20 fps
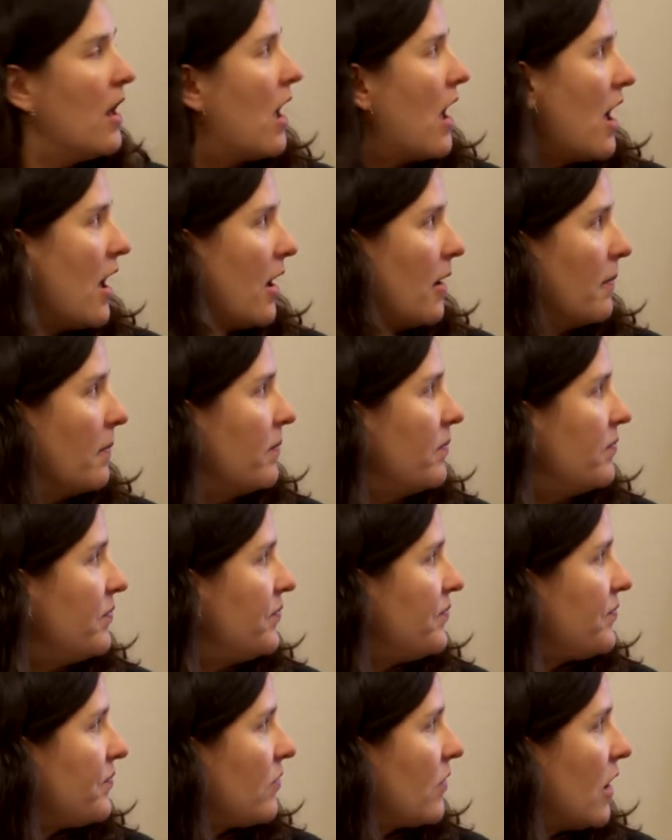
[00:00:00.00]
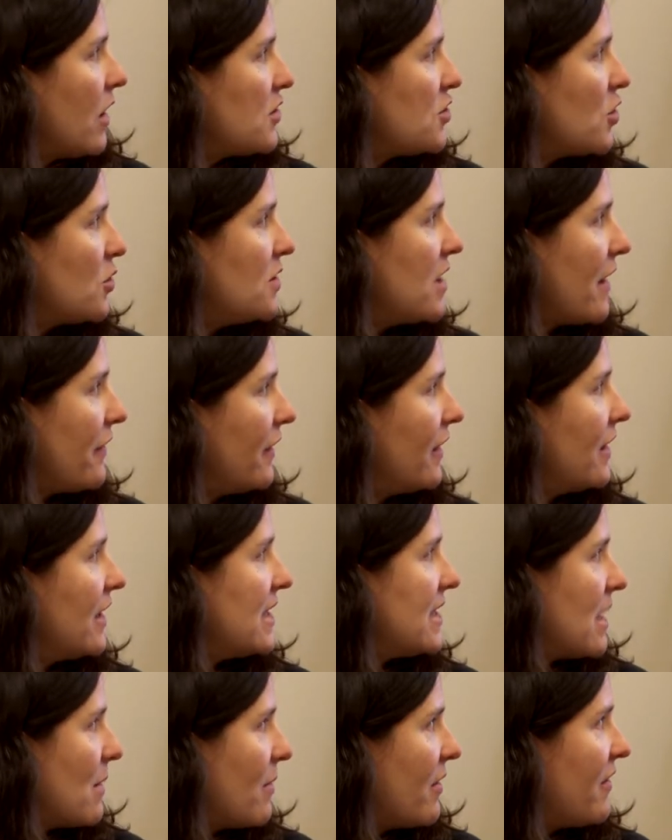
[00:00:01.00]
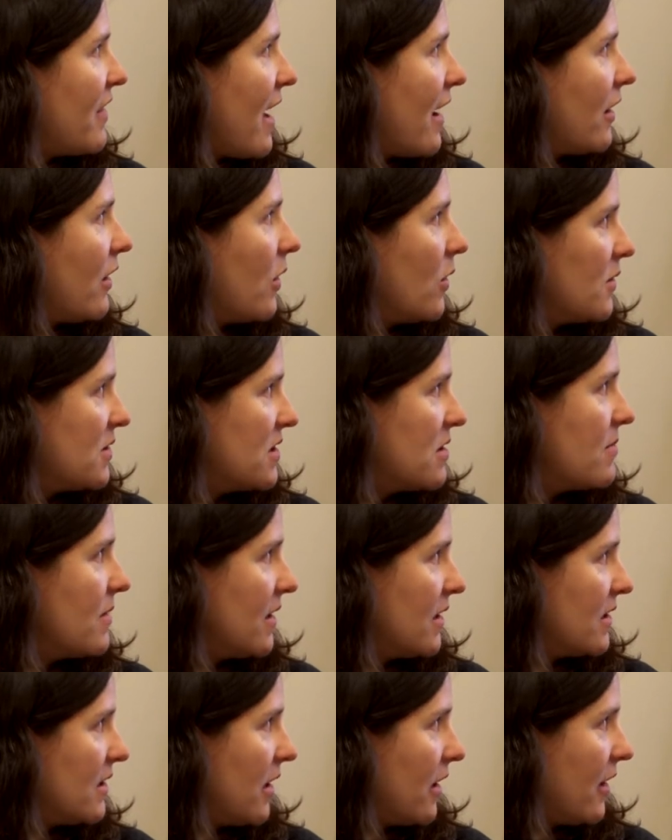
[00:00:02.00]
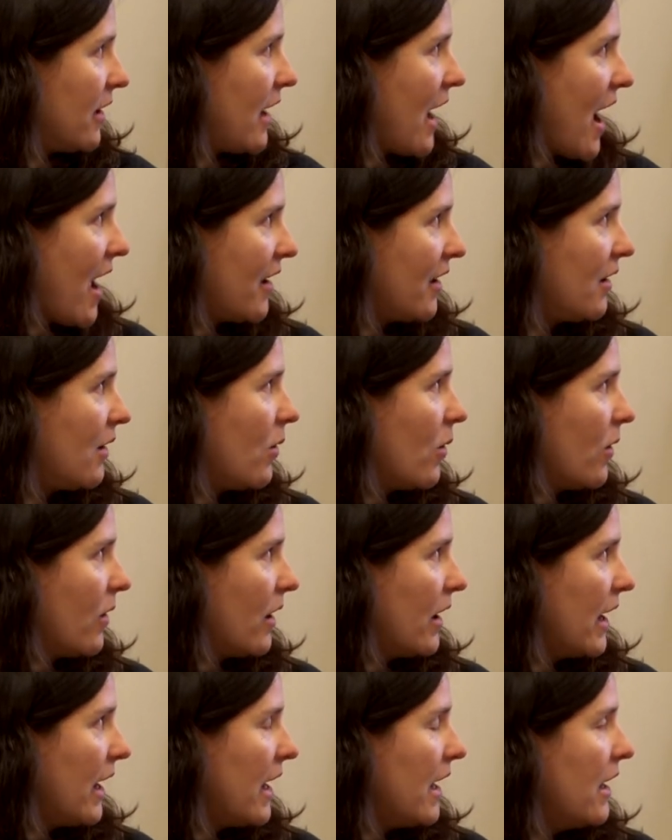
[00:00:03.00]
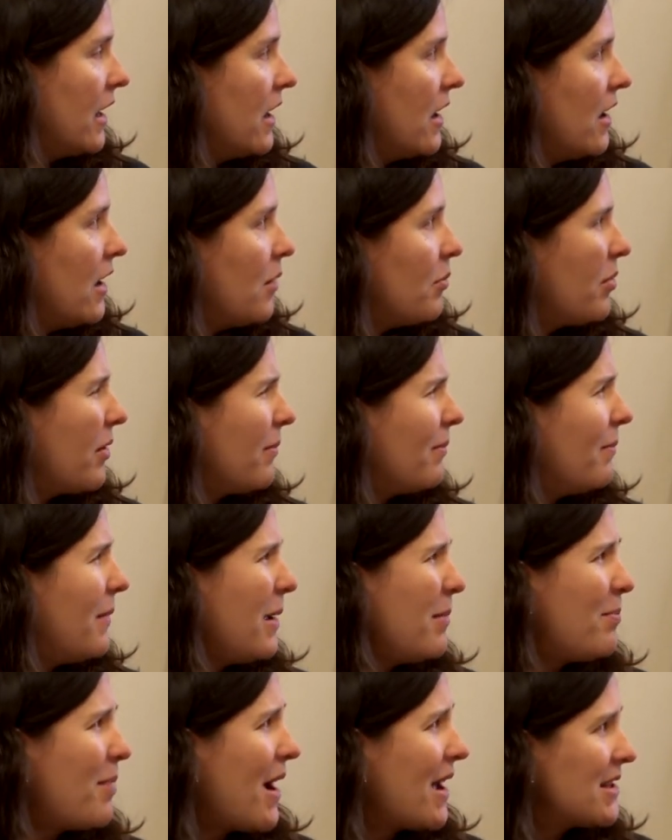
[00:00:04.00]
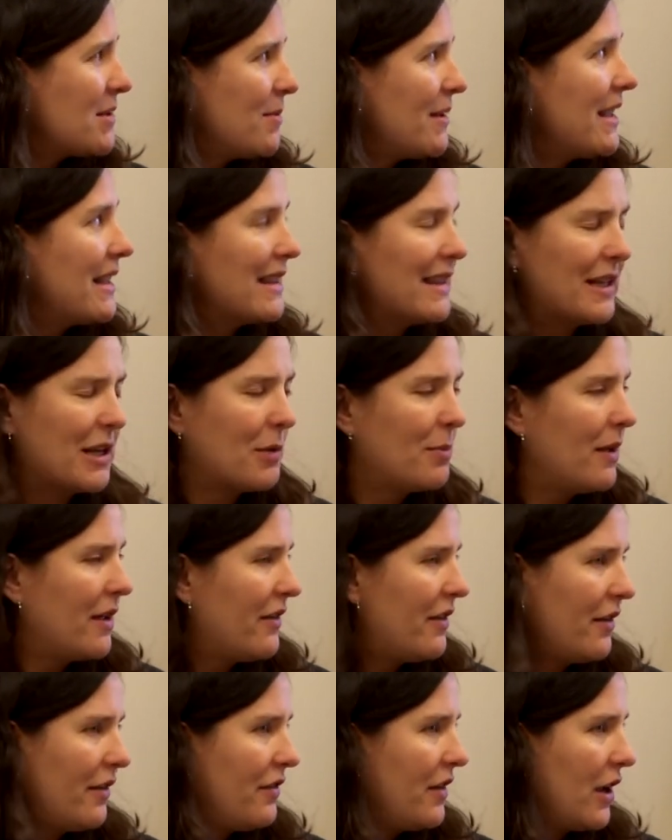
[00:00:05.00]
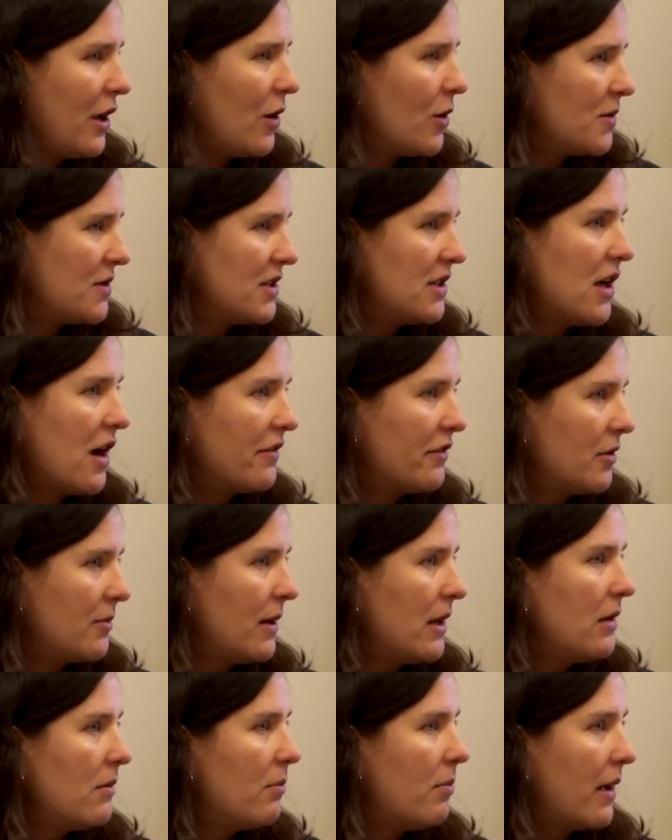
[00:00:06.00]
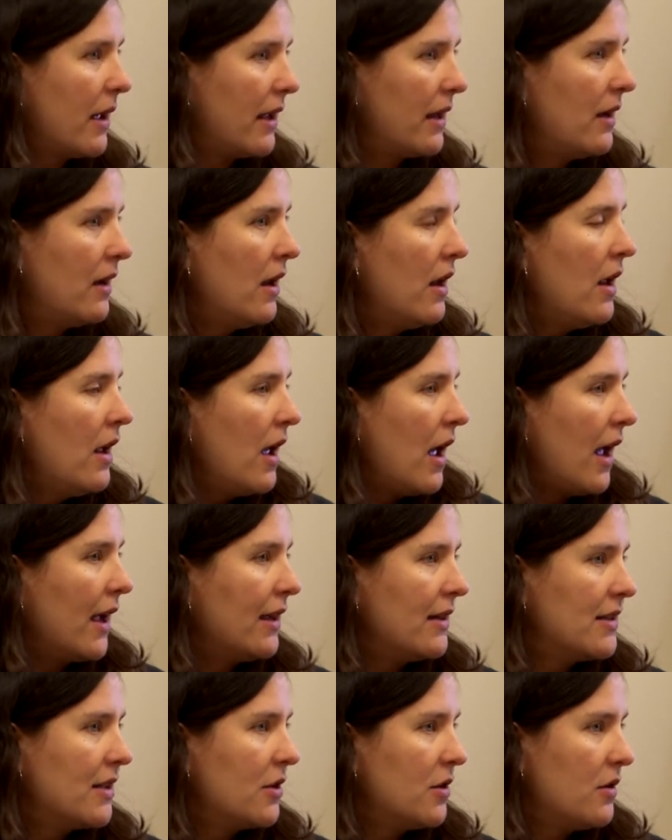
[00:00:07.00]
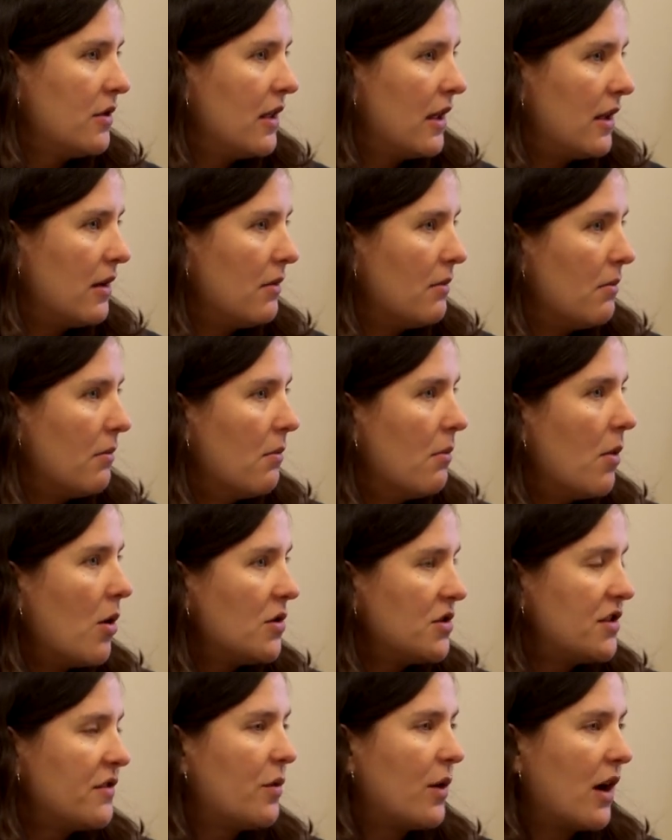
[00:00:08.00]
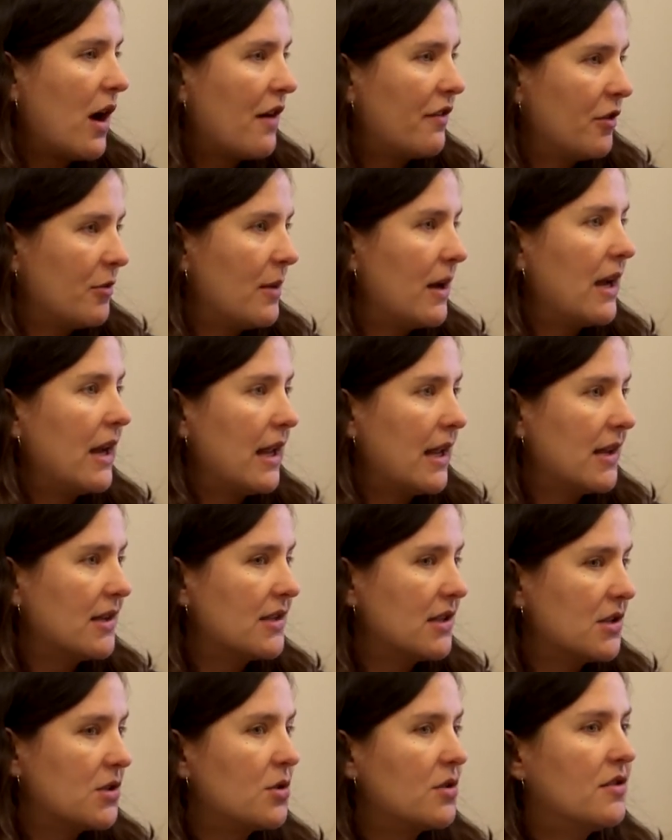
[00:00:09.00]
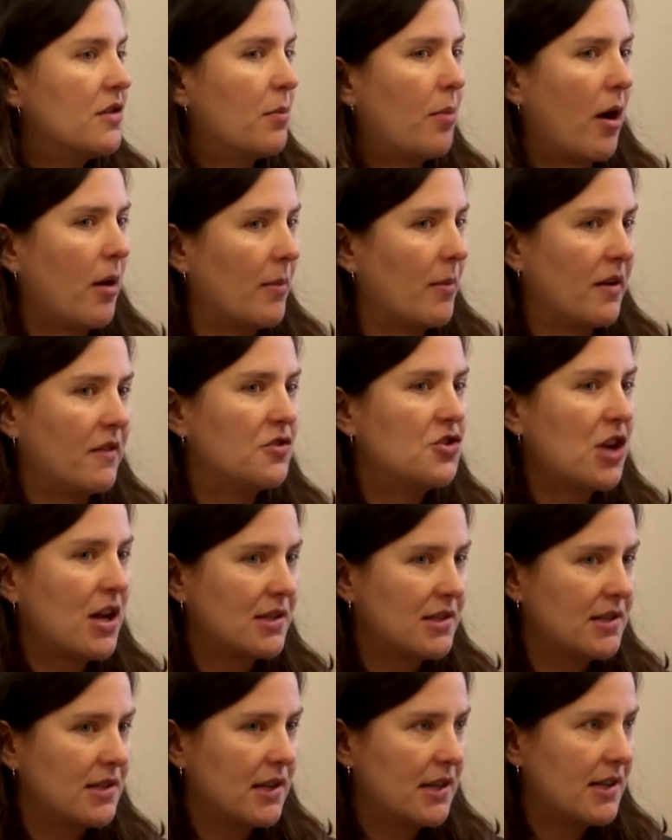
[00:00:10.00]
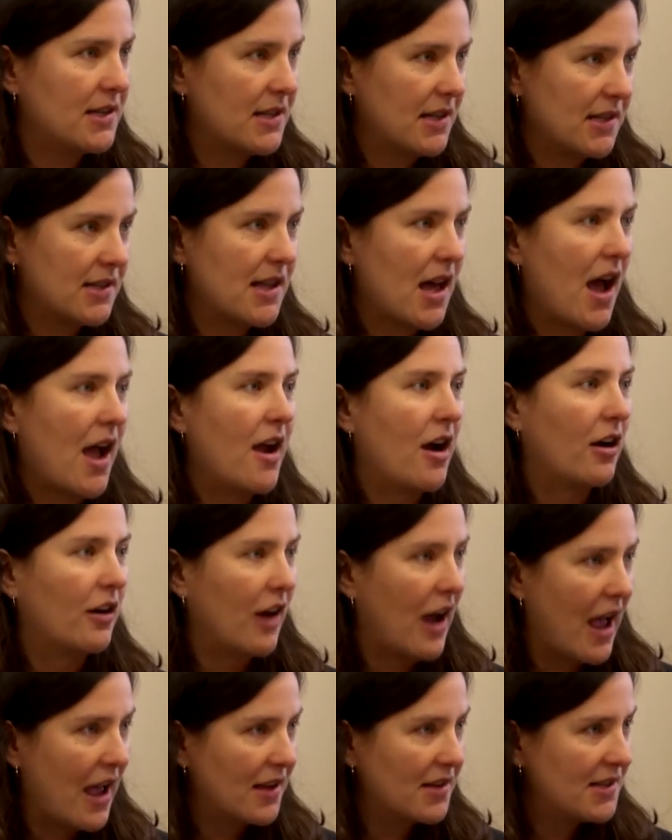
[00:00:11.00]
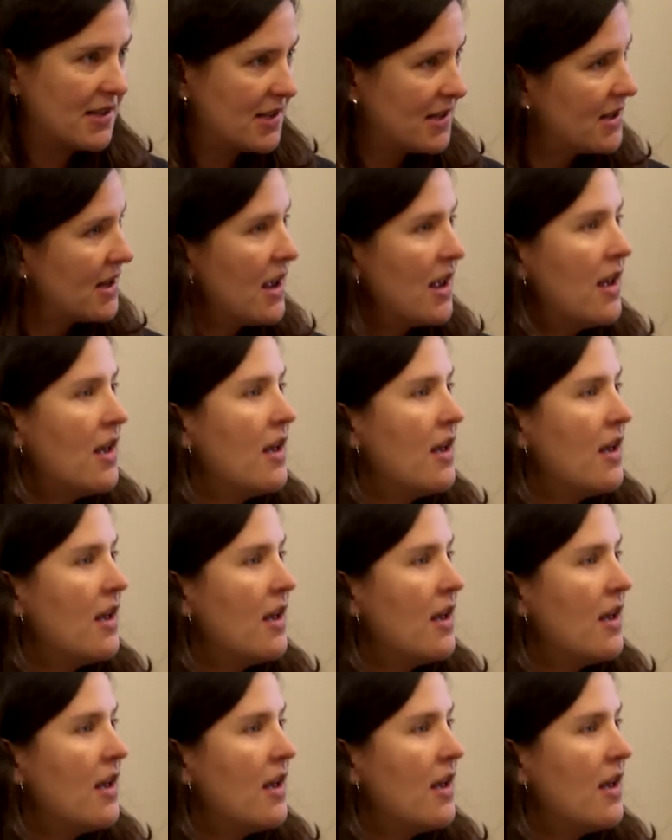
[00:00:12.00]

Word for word: Um, so definitely some of that goes in the military category. Maybe possibly a little bit of it goes in government, but I can tell you that most of what government is is Department of Justice, it's the IRS,